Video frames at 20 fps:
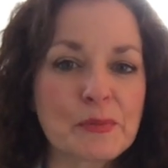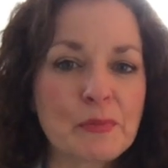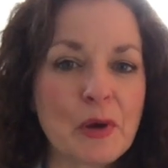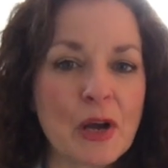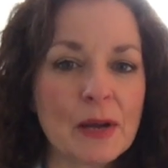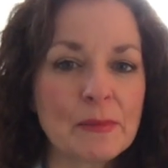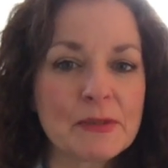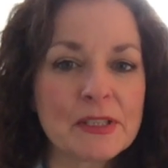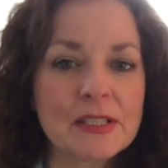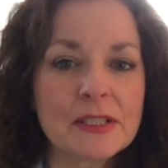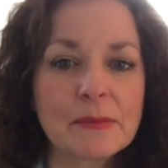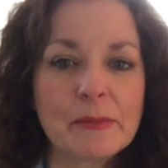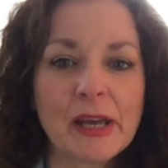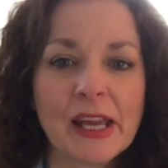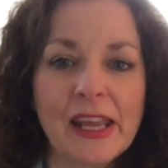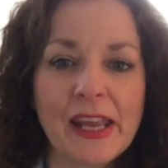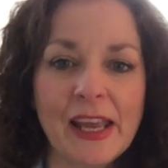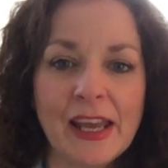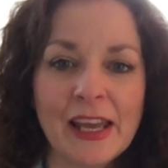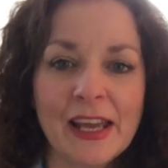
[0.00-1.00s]
popped into my
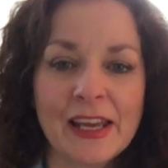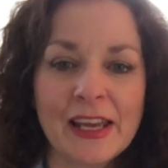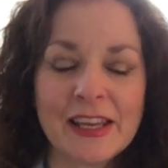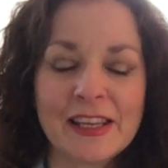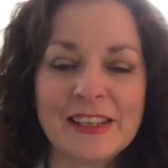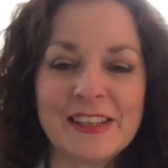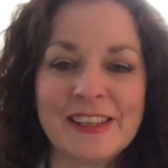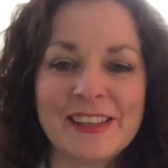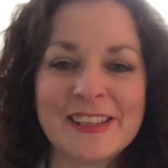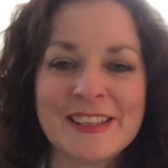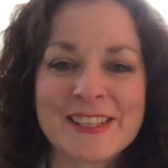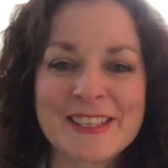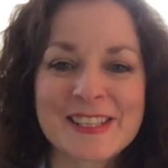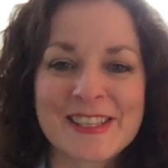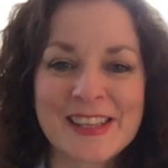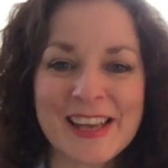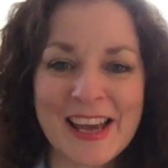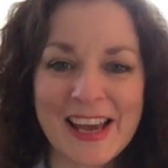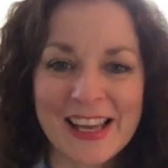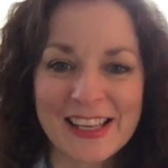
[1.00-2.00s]
head is
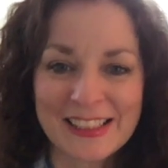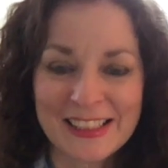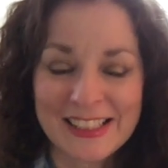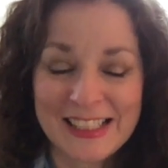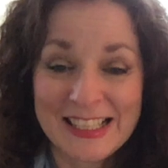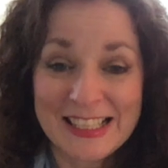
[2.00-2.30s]
that